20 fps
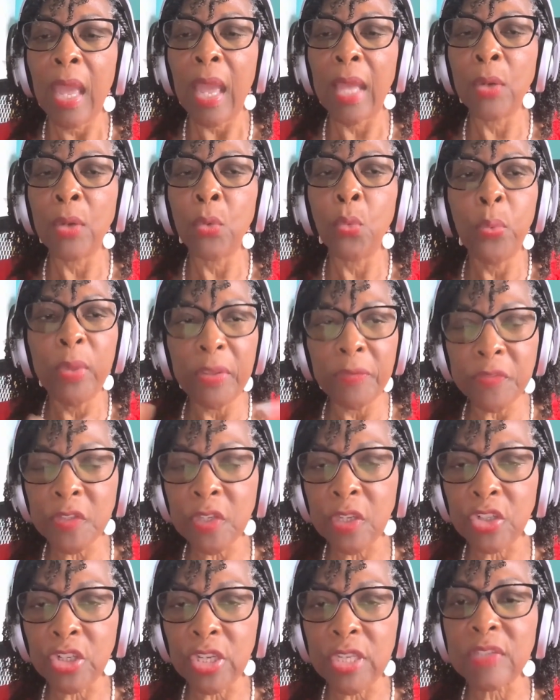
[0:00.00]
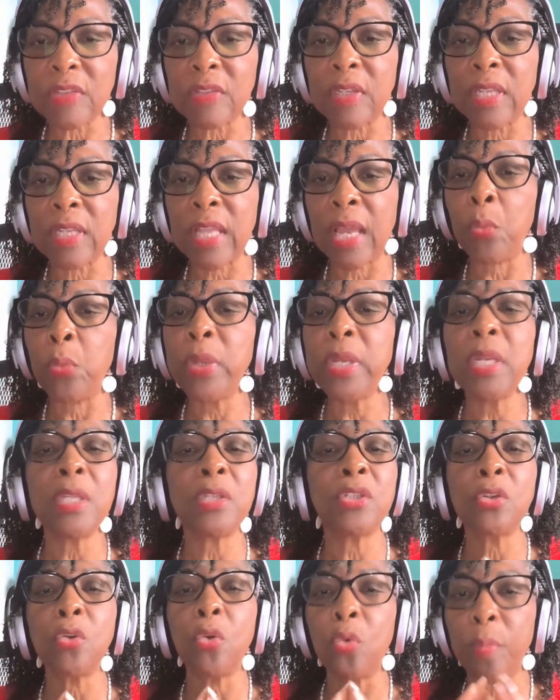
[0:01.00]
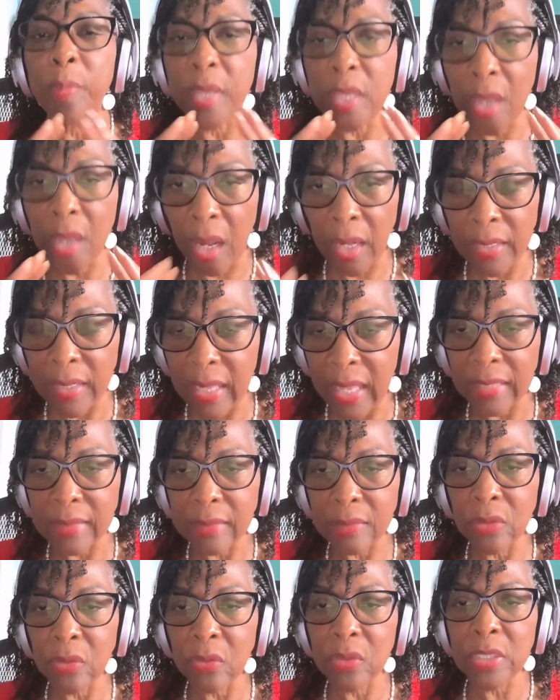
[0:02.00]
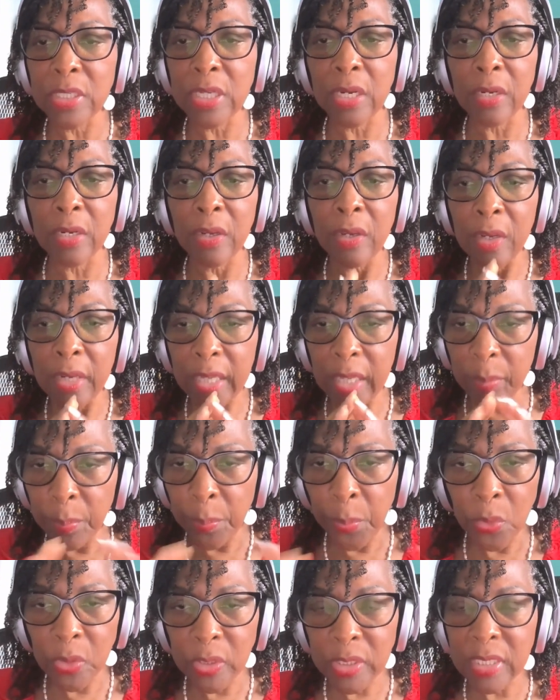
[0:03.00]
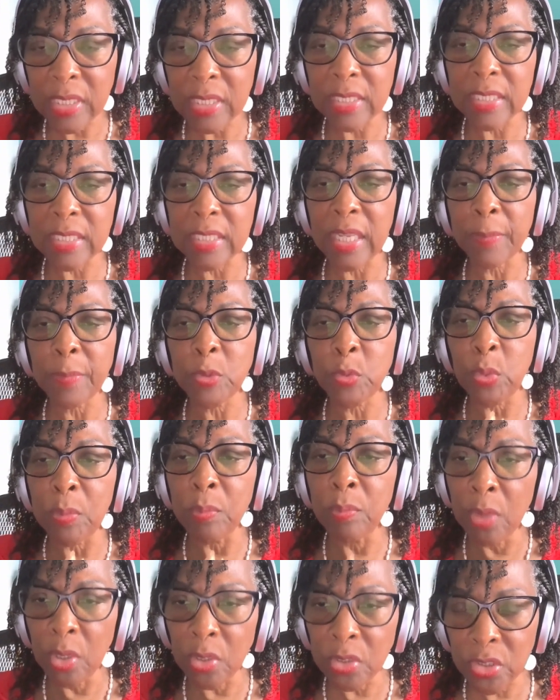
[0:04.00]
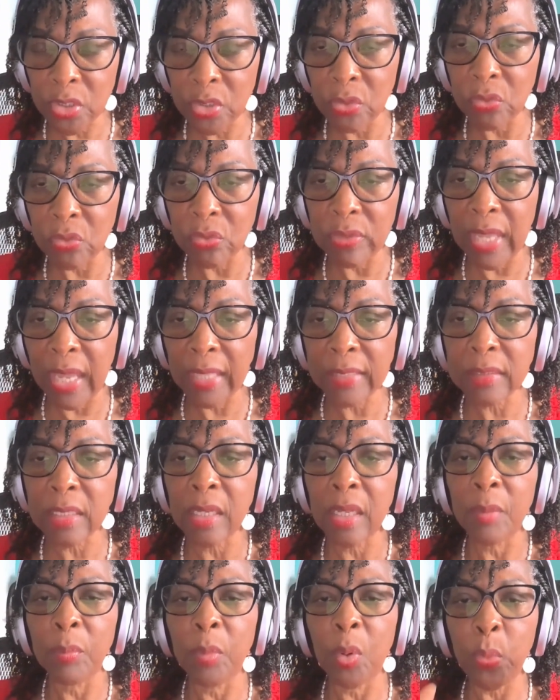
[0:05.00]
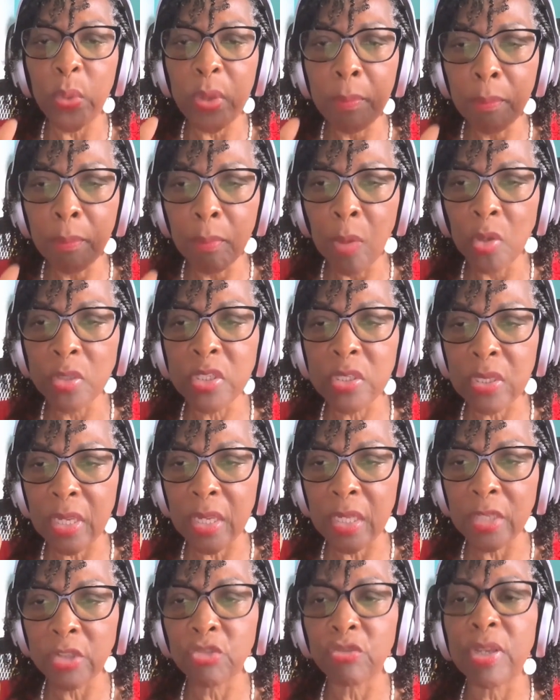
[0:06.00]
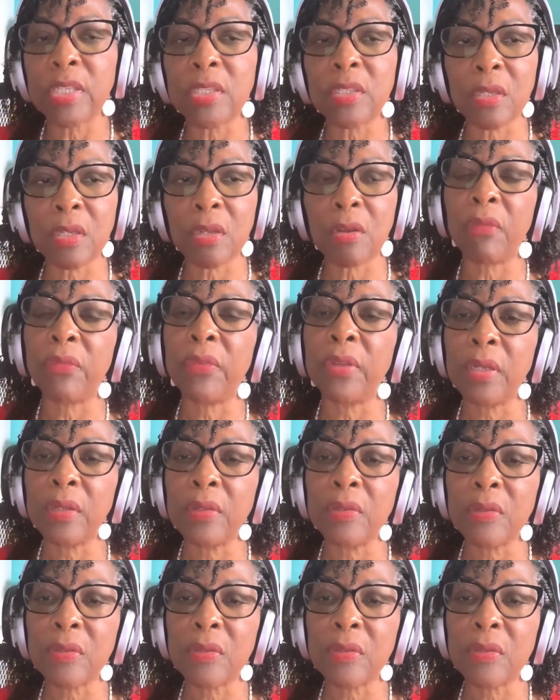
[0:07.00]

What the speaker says: And we've suggested that we need to go beyond that. Those are important steps. We must do that, but we must address governance.